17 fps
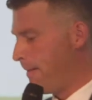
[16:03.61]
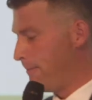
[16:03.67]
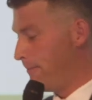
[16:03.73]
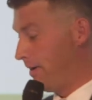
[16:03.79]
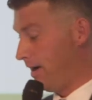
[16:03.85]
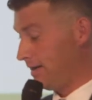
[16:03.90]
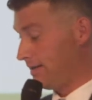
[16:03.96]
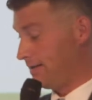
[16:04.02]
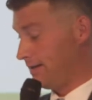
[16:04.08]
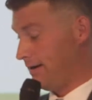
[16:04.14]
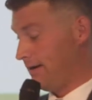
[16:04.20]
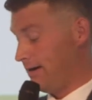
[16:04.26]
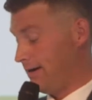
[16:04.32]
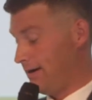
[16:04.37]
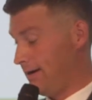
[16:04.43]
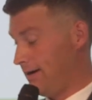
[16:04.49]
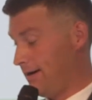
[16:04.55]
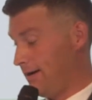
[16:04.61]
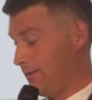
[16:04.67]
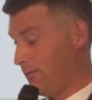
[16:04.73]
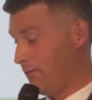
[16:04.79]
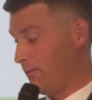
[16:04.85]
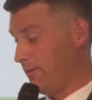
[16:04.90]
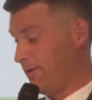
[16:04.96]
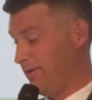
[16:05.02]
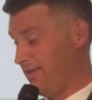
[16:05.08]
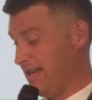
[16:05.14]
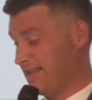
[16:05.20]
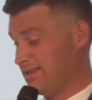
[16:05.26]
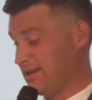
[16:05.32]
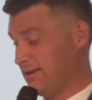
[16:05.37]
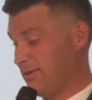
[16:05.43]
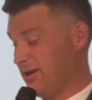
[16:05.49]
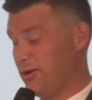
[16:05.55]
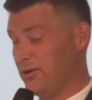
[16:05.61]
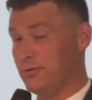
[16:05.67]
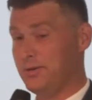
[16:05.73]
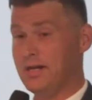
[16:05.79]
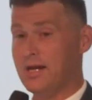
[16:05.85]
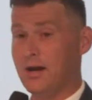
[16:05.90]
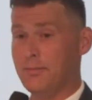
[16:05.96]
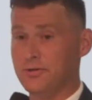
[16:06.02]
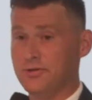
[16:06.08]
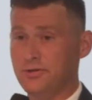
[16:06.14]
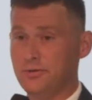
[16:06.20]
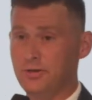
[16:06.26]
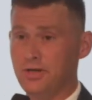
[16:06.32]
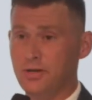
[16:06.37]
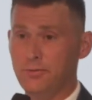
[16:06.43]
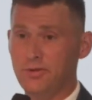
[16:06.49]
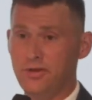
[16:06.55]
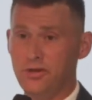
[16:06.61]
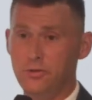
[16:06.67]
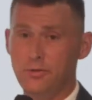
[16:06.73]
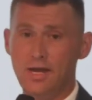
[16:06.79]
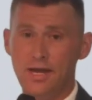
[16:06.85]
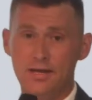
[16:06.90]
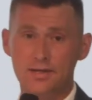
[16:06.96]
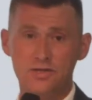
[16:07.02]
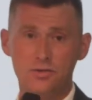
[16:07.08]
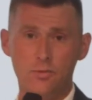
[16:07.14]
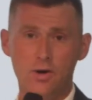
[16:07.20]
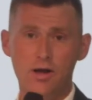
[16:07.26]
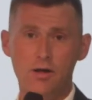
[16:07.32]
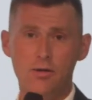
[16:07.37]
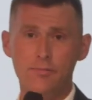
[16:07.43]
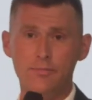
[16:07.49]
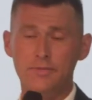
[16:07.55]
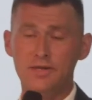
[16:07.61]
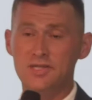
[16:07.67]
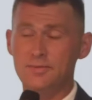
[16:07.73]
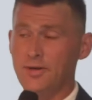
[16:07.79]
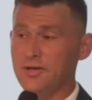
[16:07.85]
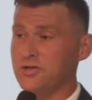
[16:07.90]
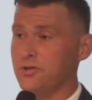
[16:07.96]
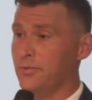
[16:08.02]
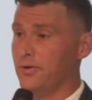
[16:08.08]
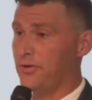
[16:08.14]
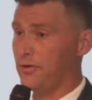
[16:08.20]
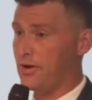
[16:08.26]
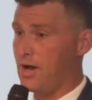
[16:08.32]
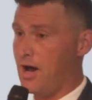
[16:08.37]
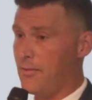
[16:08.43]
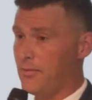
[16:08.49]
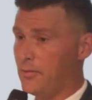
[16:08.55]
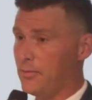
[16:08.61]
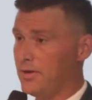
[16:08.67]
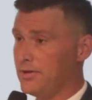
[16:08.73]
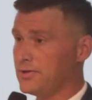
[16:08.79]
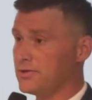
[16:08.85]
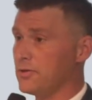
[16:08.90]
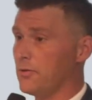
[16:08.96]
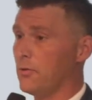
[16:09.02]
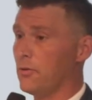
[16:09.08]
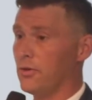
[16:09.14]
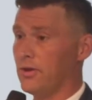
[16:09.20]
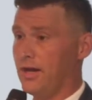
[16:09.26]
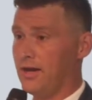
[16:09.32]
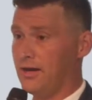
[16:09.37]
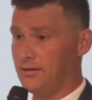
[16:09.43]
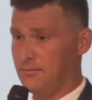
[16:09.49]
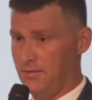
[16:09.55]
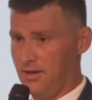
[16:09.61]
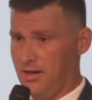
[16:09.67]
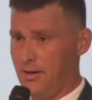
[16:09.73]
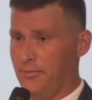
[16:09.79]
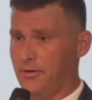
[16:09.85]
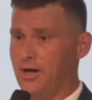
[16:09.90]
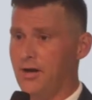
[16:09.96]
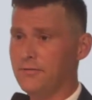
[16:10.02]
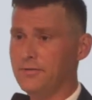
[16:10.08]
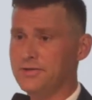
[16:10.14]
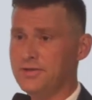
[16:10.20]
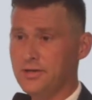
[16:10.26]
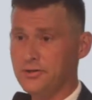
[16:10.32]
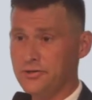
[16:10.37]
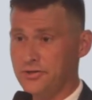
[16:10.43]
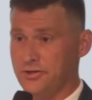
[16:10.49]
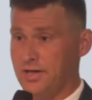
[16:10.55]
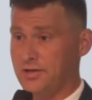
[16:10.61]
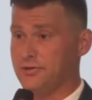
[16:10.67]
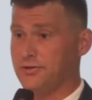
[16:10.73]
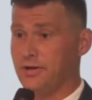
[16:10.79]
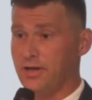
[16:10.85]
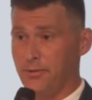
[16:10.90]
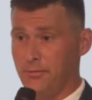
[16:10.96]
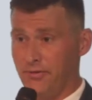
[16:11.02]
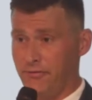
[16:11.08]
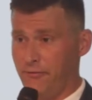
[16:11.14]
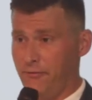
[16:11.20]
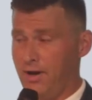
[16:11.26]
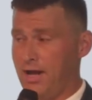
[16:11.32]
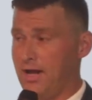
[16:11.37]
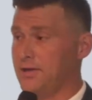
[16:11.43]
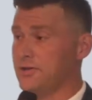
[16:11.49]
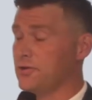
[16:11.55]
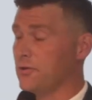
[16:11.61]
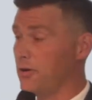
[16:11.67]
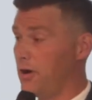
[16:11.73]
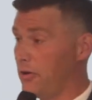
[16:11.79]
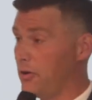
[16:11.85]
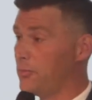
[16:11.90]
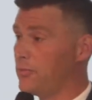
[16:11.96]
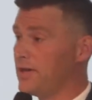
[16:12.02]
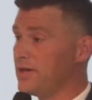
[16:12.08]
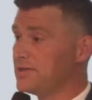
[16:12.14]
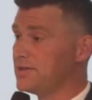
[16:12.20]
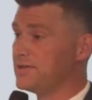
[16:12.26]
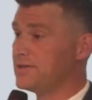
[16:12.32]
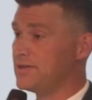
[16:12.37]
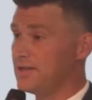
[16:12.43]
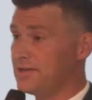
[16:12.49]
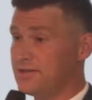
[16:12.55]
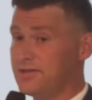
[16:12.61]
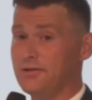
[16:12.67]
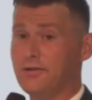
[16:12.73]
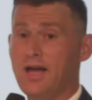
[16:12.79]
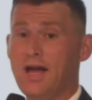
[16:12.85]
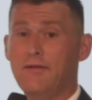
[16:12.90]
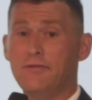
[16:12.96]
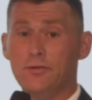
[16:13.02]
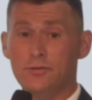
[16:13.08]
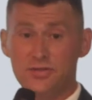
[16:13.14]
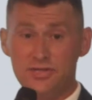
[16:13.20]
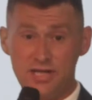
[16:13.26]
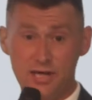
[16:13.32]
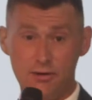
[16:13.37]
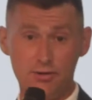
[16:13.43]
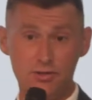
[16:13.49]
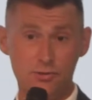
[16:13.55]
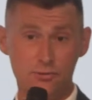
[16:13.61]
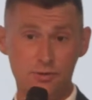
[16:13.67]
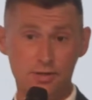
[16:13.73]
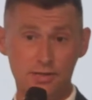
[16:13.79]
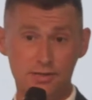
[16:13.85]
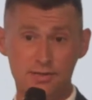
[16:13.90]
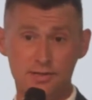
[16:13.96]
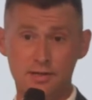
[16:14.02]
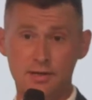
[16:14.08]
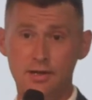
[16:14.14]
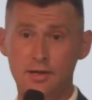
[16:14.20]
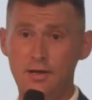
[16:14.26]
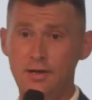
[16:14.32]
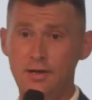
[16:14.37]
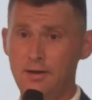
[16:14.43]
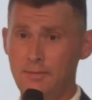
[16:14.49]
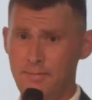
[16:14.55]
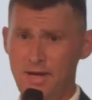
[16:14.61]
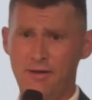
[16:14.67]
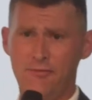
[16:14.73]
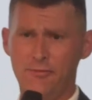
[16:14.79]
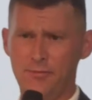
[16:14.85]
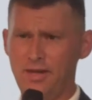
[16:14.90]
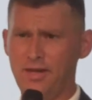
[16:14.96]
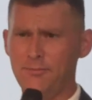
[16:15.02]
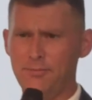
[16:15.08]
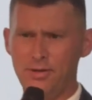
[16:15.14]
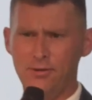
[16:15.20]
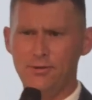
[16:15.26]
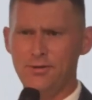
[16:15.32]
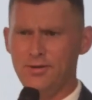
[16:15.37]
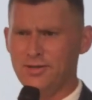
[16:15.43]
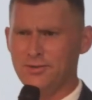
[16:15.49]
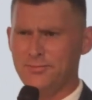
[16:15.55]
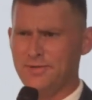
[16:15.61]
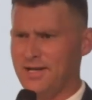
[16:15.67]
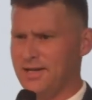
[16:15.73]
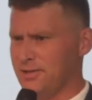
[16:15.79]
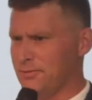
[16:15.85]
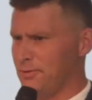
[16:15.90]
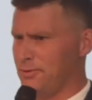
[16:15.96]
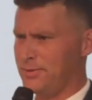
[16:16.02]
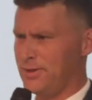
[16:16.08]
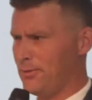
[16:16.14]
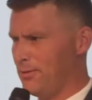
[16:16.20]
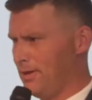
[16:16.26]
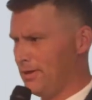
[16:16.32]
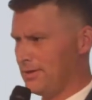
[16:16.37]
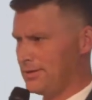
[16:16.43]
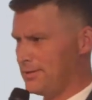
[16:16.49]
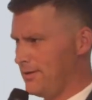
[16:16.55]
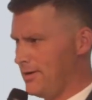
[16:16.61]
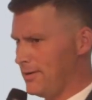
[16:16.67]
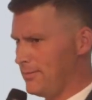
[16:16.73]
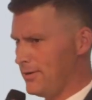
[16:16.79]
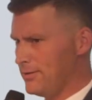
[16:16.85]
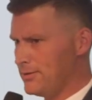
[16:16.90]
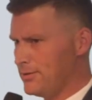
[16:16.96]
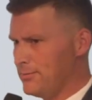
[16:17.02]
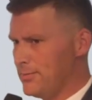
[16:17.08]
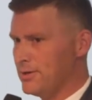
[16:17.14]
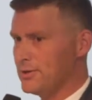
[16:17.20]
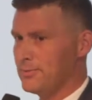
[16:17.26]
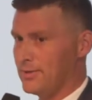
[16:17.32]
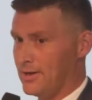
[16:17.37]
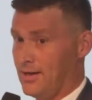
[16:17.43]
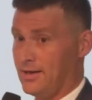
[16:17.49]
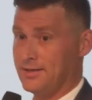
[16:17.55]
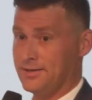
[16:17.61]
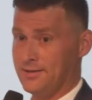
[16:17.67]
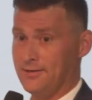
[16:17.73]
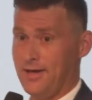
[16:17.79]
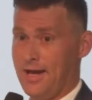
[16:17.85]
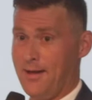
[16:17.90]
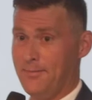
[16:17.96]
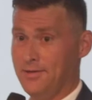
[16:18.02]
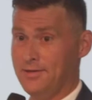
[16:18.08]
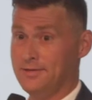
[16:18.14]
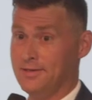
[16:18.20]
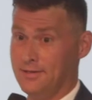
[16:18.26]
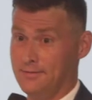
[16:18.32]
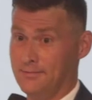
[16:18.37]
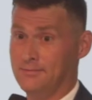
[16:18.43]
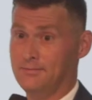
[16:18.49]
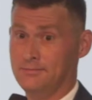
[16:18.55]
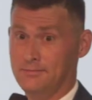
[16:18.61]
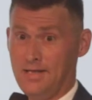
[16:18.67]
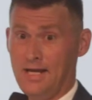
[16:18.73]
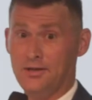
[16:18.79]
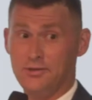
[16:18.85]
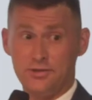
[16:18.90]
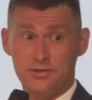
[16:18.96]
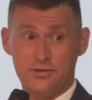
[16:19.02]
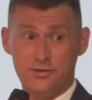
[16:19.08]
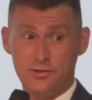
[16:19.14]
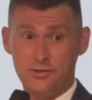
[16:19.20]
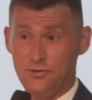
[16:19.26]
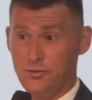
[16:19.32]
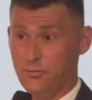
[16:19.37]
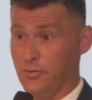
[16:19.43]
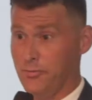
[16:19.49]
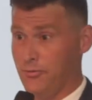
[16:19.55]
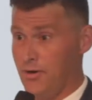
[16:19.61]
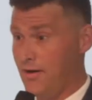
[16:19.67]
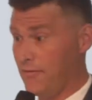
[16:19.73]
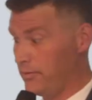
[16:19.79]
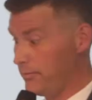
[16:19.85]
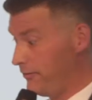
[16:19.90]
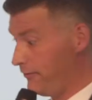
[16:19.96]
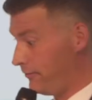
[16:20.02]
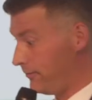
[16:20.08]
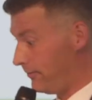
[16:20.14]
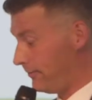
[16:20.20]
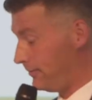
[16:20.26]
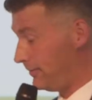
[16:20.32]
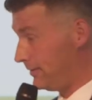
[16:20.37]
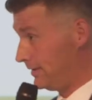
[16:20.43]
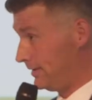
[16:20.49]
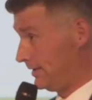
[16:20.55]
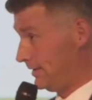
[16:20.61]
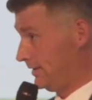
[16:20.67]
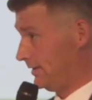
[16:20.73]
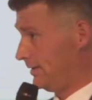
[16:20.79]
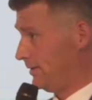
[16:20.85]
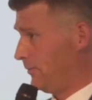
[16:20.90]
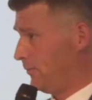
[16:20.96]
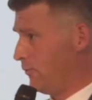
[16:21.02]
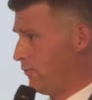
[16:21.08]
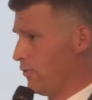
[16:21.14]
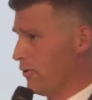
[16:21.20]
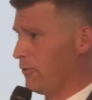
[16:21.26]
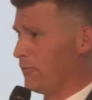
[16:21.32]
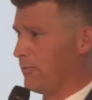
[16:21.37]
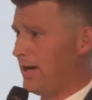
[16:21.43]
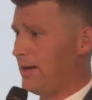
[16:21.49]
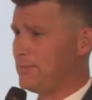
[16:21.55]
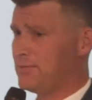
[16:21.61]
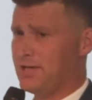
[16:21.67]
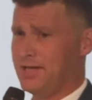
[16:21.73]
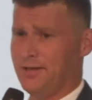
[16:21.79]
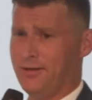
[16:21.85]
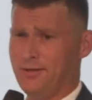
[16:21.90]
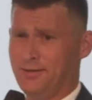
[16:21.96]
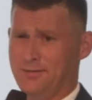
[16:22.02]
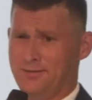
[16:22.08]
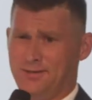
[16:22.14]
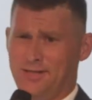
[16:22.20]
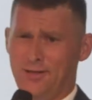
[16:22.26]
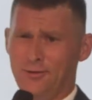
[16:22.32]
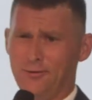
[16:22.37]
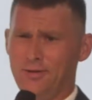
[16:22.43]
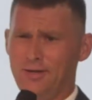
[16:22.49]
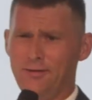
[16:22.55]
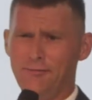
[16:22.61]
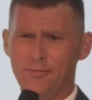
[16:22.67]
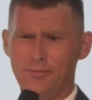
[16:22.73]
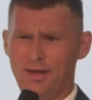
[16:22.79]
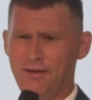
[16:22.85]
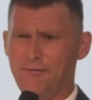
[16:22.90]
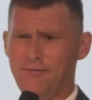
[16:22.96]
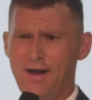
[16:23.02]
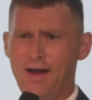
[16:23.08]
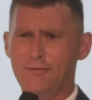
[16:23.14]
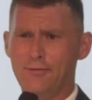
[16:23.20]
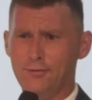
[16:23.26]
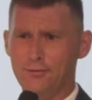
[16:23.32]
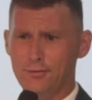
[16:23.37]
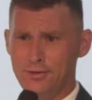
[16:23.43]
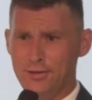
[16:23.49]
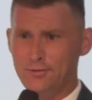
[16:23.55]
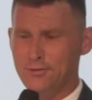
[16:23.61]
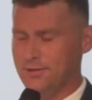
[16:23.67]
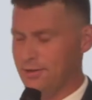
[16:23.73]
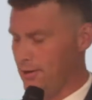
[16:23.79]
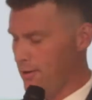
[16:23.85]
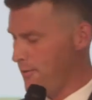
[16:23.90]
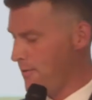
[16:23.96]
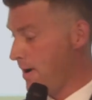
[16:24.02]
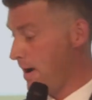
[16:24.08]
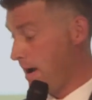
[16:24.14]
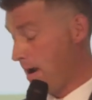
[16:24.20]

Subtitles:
But that's going to be a unique opportunity with the UK as well, especially with their commonwealths, or like a couple conversations yesterday, like with France or other places that still have those territories back from like imperialism days, which we don't like to talk about too much, but kind of still happened and actually still super profitable from war, rape, tyranny from like 500 years ago.